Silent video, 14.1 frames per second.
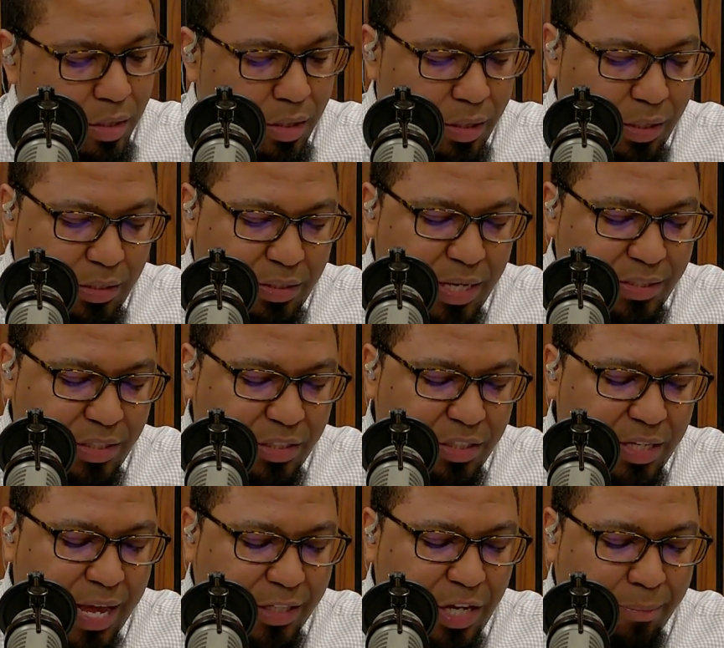He says this in
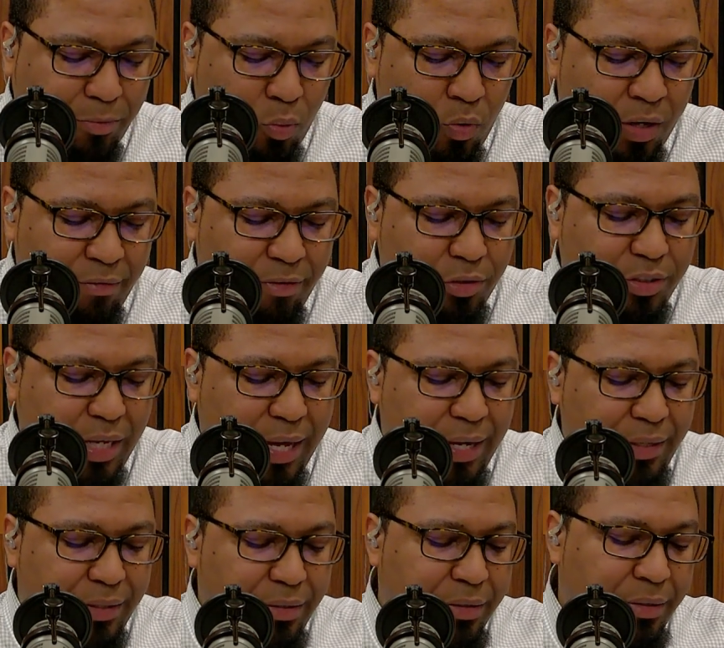Acts chapter 1, verse
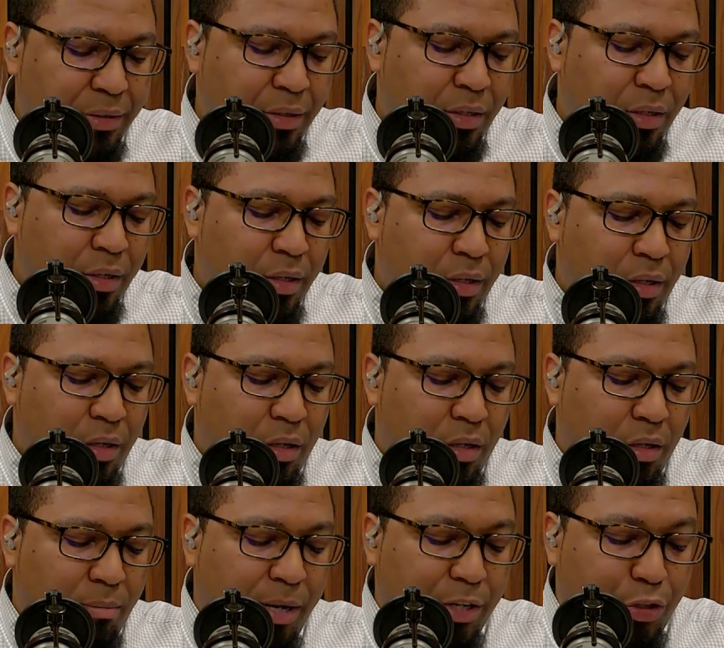8
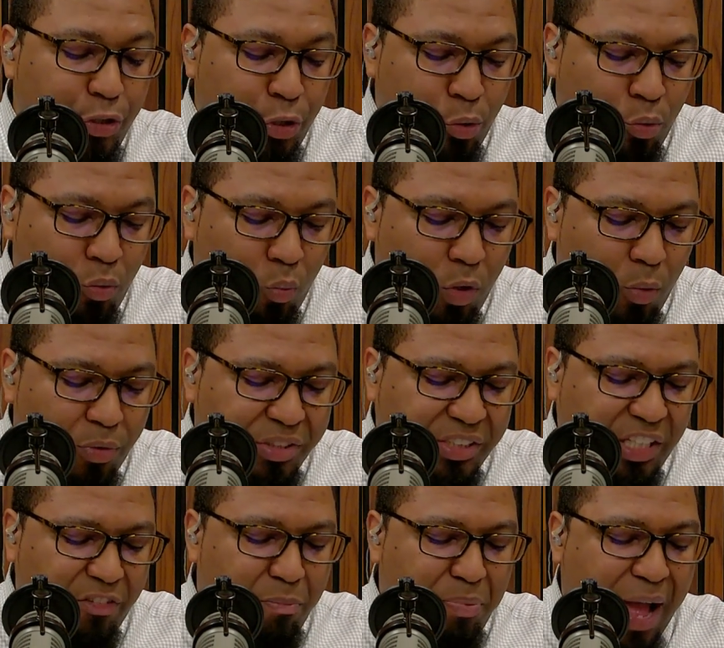but you will
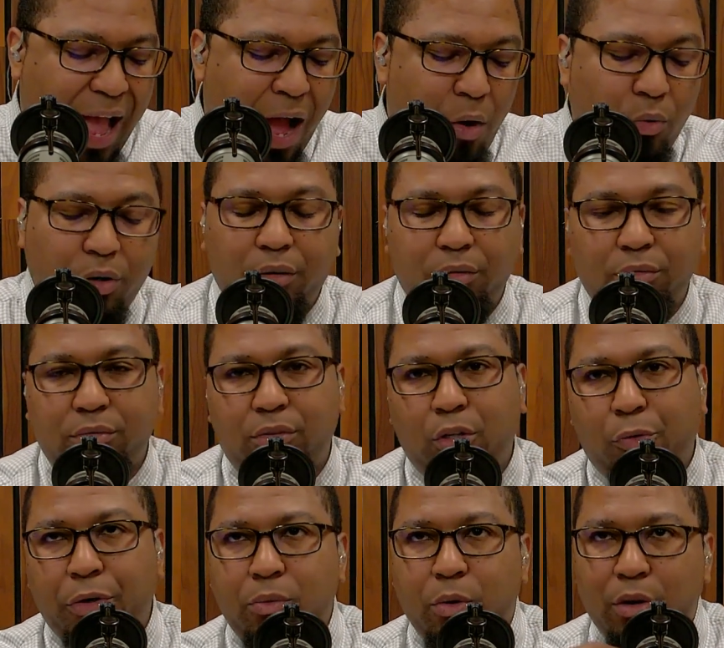receive power. The
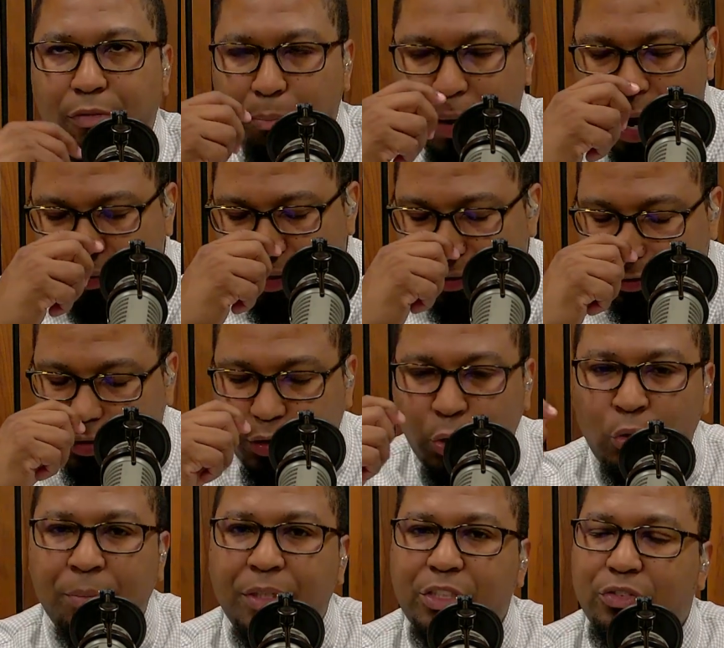Greek word for power there is
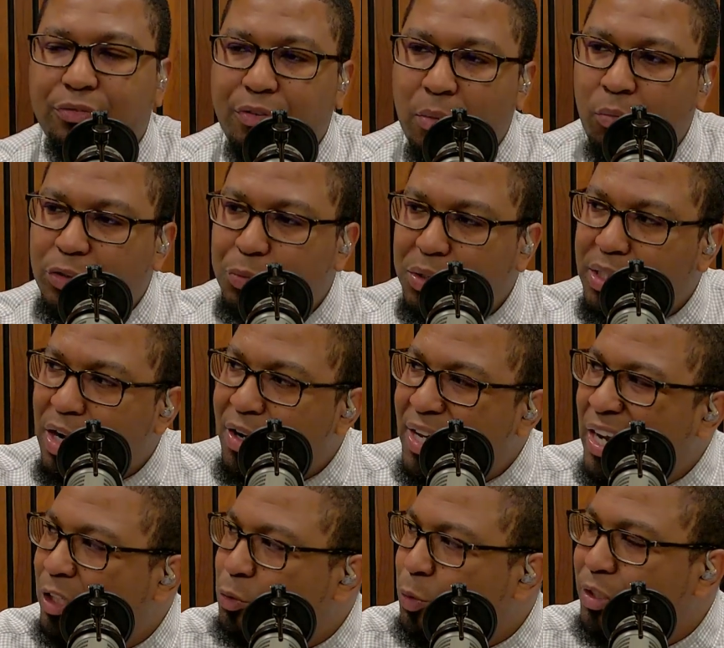dunamis, from which we get our
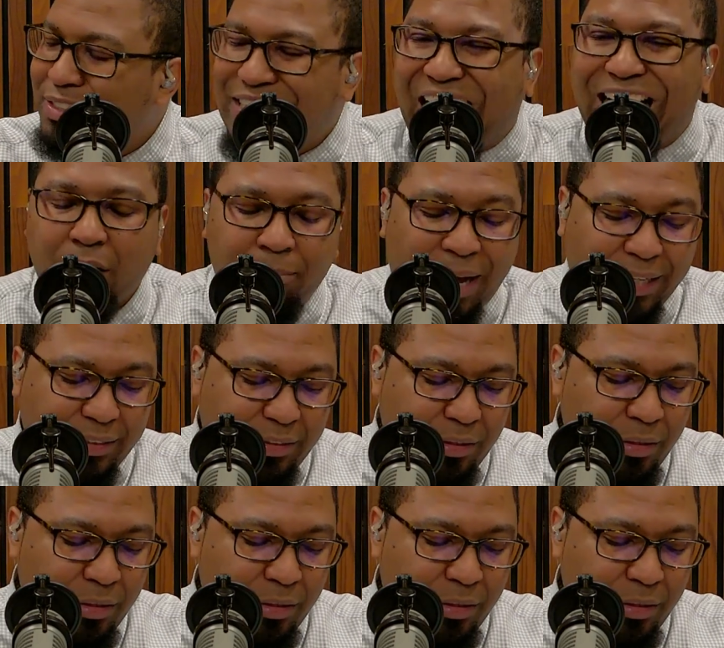English word dynamite.